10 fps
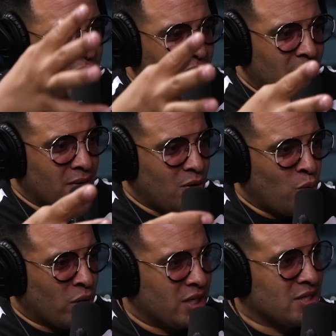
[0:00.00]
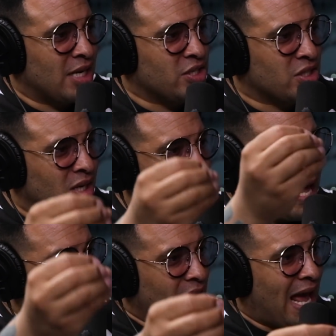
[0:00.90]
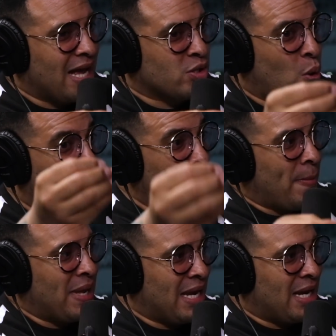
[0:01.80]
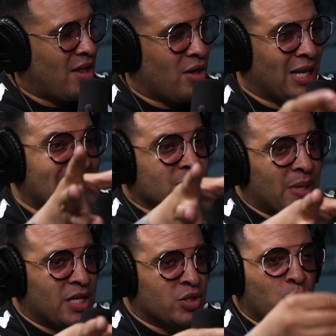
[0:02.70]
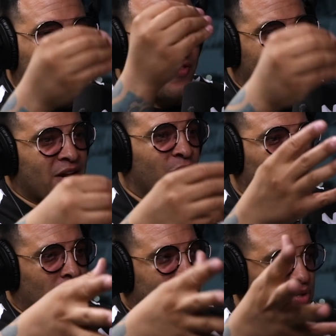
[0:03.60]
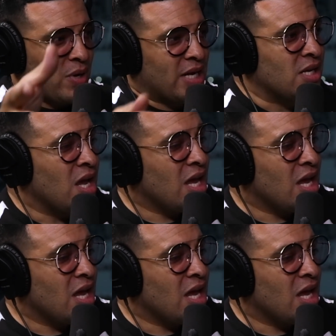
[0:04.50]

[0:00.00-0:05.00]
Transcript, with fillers: uh, organization that has women in it, lesbians who are fighting for women's rights?